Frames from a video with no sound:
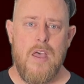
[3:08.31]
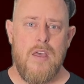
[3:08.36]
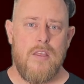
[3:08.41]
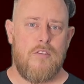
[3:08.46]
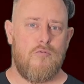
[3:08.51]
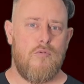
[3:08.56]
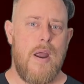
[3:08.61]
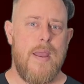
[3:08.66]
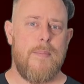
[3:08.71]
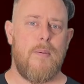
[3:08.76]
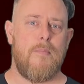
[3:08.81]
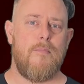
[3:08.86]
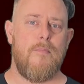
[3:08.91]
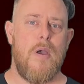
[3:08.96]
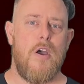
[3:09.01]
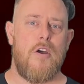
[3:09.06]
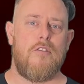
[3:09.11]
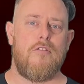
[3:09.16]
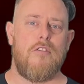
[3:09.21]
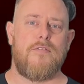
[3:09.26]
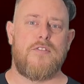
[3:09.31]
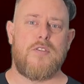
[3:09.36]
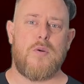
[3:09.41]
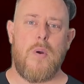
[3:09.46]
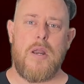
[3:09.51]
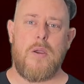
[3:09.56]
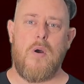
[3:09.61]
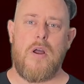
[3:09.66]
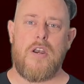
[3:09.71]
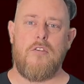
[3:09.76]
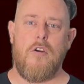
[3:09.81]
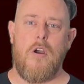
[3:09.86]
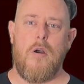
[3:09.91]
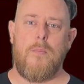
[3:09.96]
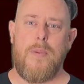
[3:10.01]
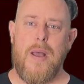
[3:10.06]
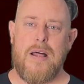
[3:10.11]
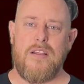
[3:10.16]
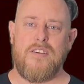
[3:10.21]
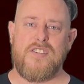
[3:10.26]
The rape and murder of 21 year
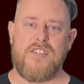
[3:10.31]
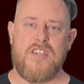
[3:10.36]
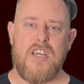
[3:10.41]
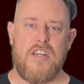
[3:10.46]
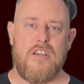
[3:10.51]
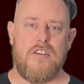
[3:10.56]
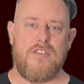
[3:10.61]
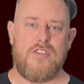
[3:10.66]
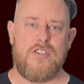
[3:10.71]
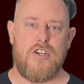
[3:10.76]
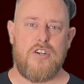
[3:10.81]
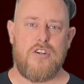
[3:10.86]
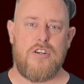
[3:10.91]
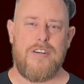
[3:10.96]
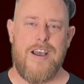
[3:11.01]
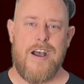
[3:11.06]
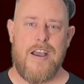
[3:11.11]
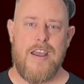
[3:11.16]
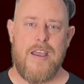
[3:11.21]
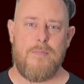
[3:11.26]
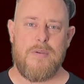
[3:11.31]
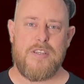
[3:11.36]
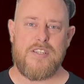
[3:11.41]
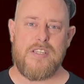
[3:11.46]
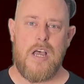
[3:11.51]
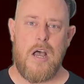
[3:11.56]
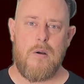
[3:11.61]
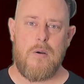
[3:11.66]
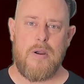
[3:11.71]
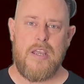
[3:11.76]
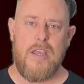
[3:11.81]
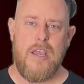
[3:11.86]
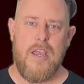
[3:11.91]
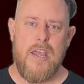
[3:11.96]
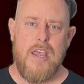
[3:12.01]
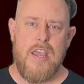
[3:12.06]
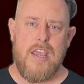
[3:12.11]
old Palestinian student Aya Maasarwe